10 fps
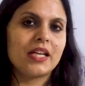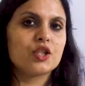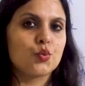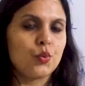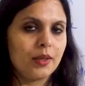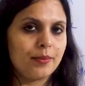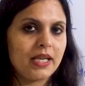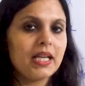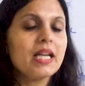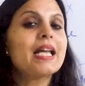it will
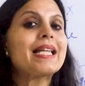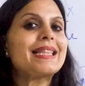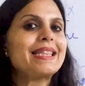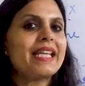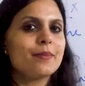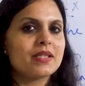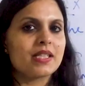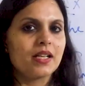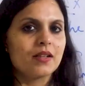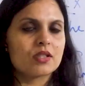be
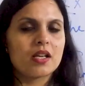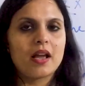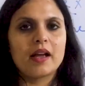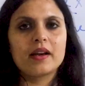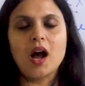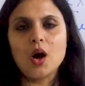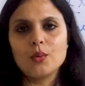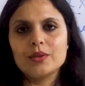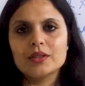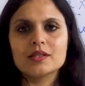themselves. And
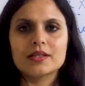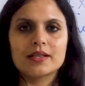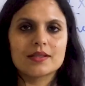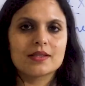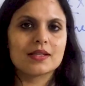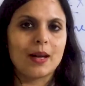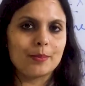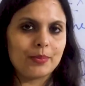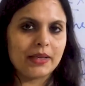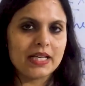how will the sentence
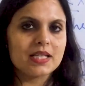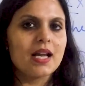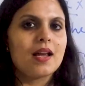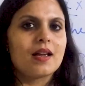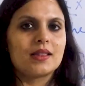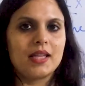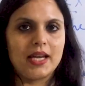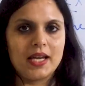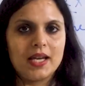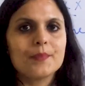complete?
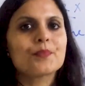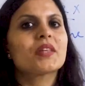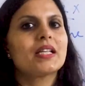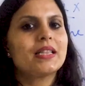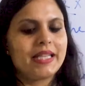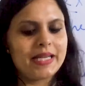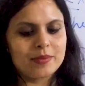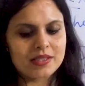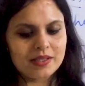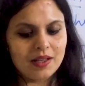They
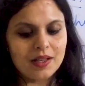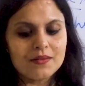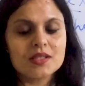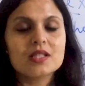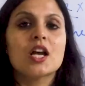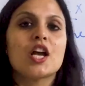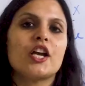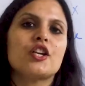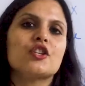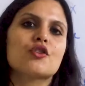themselves
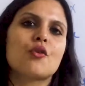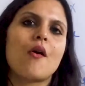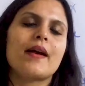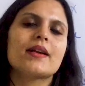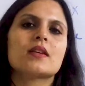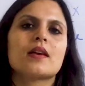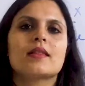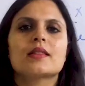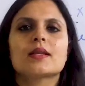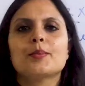enjoyed
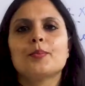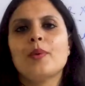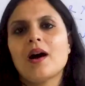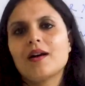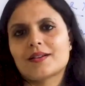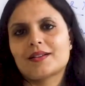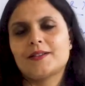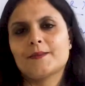in the park,